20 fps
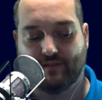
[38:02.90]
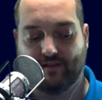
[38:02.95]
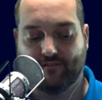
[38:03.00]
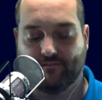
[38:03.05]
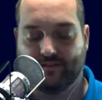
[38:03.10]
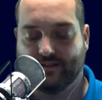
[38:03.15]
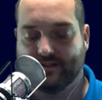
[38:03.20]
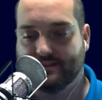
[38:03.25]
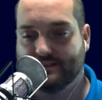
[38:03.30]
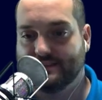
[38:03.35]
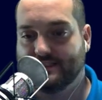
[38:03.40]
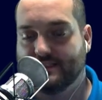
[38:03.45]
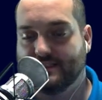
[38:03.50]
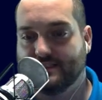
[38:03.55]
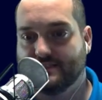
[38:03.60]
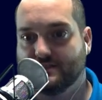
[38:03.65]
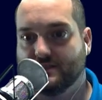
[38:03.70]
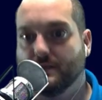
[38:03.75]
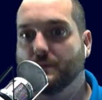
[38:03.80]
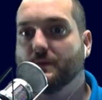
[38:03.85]
I found it today,
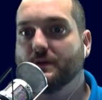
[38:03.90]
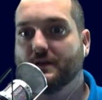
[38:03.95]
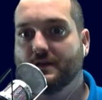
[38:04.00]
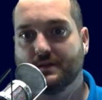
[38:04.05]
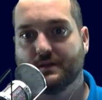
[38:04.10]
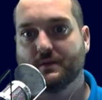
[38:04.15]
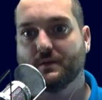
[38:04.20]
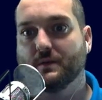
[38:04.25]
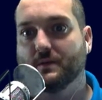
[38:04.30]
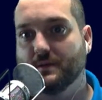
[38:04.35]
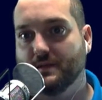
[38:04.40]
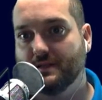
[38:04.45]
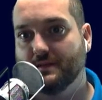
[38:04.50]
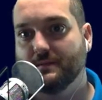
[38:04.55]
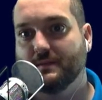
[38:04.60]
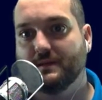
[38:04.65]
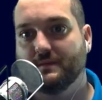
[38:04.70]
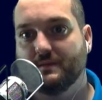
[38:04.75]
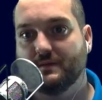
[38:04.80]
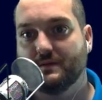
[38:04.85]
so I wanted to throw it in.
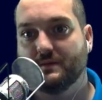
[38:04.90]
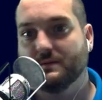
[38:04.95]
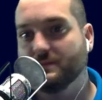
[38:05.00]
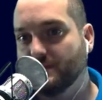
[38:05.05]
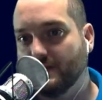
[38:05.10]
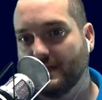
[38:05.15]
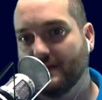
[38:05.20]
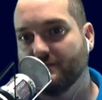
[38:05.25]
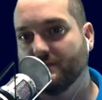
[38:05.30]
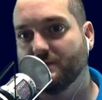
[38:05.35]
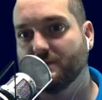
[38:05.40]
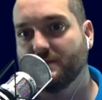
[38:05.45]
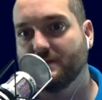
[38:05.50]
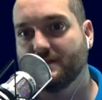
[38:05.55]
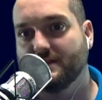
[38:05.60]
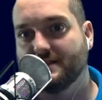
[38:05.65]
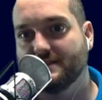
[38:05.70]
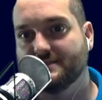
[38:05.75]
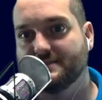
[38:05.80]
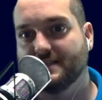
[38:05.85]
Maybe you haven't
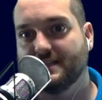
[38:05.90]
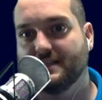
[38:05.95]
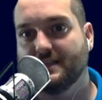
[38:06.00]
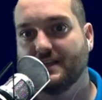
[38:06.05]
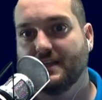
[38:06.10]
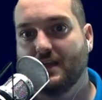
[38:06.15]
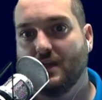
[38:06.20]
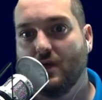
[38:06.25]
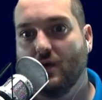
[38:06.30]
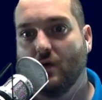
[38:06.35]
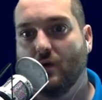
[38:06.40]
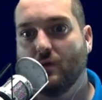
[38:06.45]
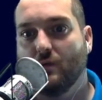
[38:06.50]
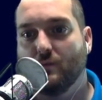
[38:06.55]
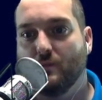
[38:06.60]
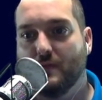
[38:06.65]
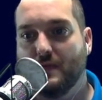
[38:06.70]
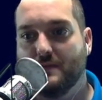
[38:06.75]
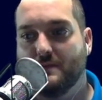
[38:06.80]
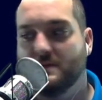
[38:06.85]
realized that.
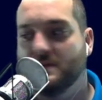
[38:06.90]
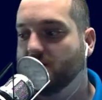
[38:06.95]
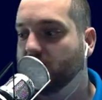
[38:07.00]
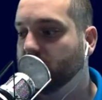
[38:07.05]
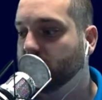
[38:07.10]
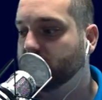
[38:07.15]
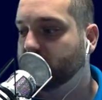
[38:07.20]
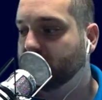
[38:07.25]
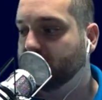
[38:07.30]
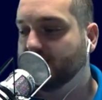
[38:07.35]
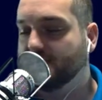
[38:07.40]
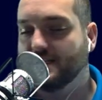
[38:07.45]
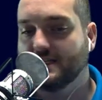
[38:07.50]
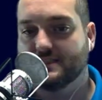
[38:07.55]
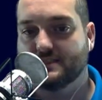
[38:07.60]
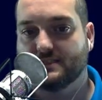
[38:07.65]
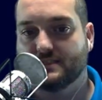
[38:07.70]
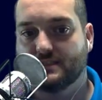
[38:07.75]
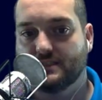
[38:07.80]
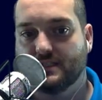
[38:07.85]
Maybe you're sitting
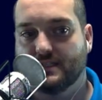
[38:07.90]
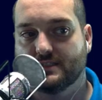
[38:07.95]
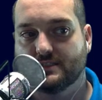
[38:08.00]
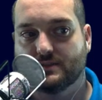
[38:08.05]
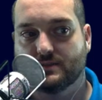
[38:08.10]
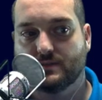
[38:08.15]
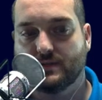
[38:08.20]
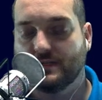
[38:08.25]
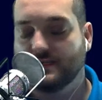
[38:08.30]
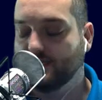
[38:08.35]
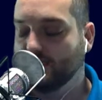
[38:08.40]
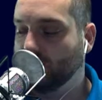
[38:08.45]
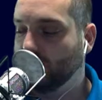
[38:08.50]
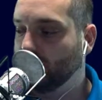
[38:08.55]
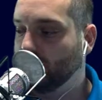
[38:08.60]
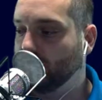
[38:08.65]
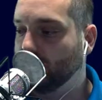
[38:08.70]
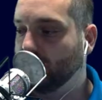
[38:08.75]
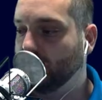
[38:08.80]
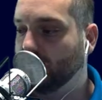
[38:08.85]
next to Alexa right
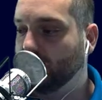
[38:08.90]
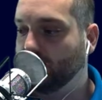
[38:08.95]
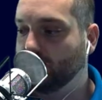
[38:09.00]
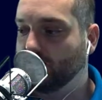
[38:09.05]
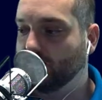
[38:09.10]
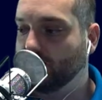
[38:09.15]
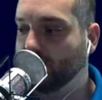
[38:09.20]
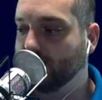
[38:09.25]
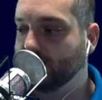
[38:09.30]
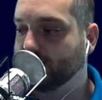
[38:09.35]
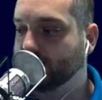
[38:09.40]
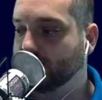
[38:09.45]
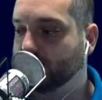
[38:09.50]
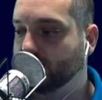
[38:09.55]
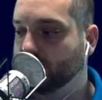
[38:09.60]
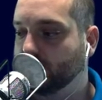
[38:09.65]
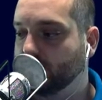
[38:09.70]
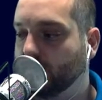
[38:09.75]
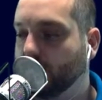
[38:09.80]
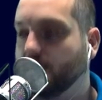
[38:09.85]
now and you're asking
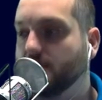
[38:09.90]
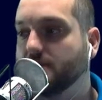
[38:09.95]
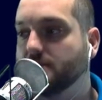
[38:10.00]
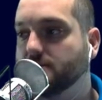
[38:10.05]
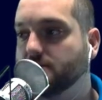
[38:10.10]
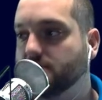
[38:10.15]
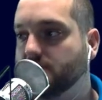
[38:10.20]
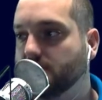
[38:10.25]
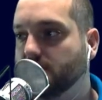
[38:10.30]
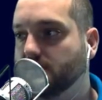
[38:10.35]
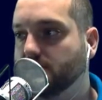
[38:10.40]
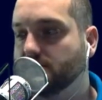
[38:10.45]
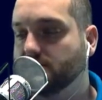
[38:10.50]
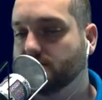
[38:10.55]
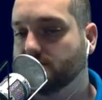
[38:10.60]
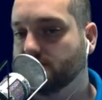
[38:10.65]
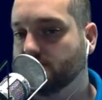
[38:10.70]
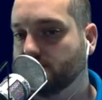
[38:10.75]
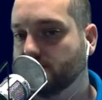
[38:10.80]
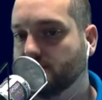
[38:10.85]
her, "Hey, heads or tails?"
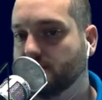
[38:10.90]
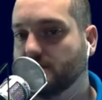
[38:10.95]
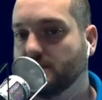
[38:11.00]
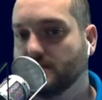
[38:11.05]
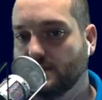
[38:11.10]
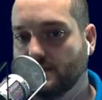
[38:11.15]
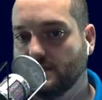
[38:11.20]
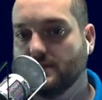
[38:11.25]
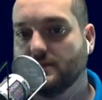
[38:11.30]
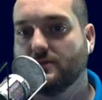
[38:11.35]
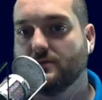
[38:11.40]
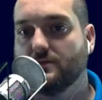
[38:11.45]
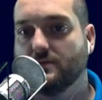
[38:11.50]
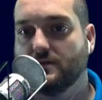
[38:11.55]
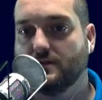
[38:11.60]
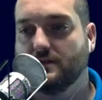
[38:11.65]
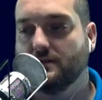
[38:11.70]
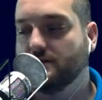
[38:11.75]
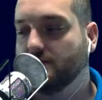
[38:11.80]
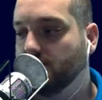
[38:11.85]
All
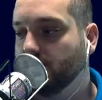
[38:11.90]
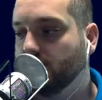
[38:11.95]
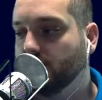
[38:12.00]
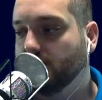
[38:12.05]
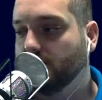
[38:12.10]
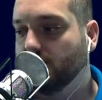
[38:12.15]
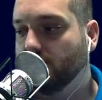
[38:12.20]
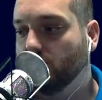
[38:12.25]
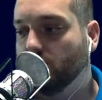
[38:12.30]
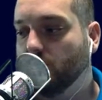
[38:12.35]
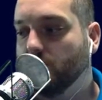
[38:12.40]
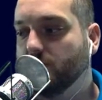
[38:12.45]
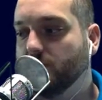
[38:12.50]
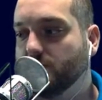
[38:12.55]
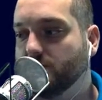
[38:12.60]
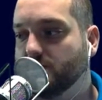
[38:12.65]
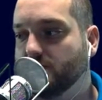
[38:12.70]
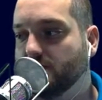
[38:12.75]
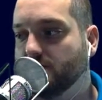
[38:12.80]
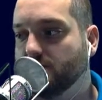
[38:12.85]
right. One
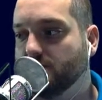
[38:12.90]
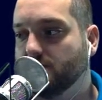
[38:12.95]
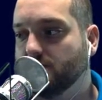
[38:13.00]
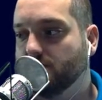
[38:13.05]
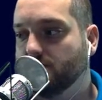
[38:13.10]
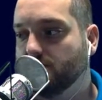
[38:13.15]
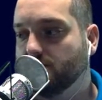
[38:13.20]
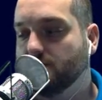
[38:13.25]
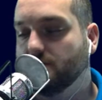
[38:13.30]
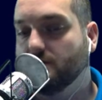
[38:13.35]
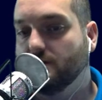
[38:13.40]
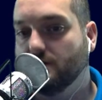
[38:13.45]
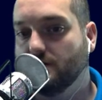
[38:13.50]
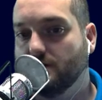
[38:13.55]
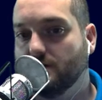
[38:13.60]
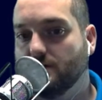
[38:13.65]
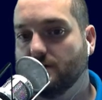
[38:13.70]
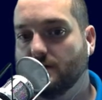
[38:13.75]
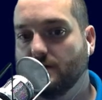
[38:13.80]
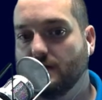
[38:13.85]
through seven.
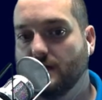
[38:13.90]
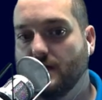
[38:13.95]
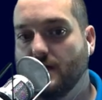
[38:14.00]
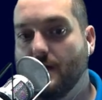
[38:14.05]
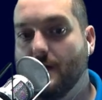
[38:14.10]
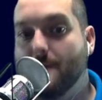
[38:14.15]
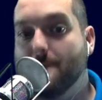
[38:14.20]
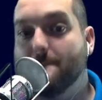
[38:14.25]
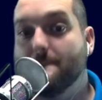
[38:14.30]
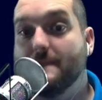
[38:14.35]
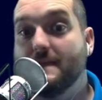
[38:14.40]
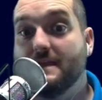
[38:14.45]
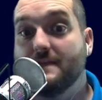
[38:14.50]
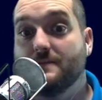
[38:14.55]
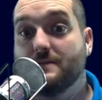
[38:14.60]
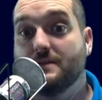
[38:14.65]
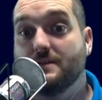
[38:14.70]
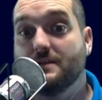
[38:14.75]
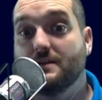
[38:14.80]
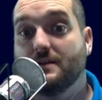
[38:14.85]
All right.
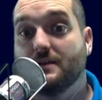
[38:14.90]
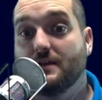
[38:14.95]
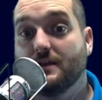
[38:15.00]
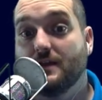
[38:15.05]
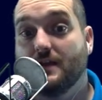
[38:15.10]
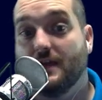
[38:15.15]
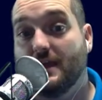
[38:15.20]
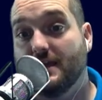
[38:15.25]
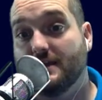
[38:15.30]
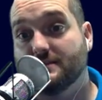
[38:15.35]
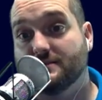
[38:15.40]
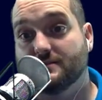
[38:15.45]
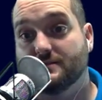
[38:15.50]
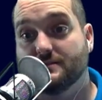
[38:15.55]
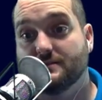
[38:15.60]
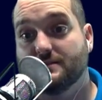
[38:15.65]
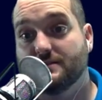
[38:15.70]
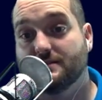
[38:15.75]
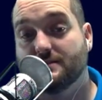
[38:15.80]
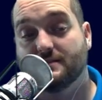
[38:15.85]
Maybe ask her
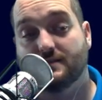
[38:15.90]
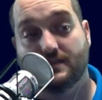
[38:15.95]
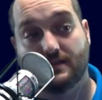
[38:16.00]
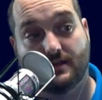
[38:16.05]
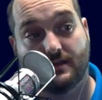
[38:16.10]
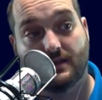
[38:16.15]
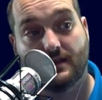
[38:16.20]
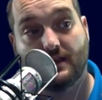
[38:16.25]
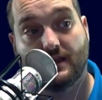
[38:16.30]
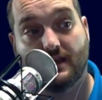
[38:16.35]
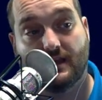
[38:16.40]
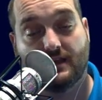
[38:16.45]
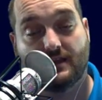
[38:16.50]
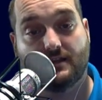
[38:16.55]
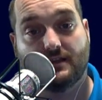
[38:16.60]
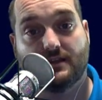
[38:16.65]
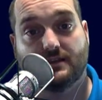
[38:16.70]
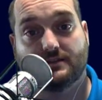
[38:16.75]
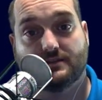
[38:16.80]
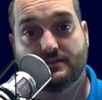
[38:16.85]
this Hey,
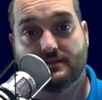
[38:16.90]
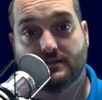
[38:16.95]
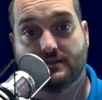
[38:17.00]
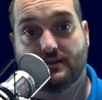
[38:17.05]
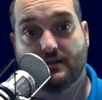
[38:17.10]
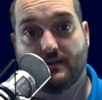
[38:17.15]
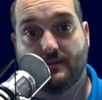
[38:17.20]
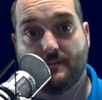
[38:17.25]
Alexa,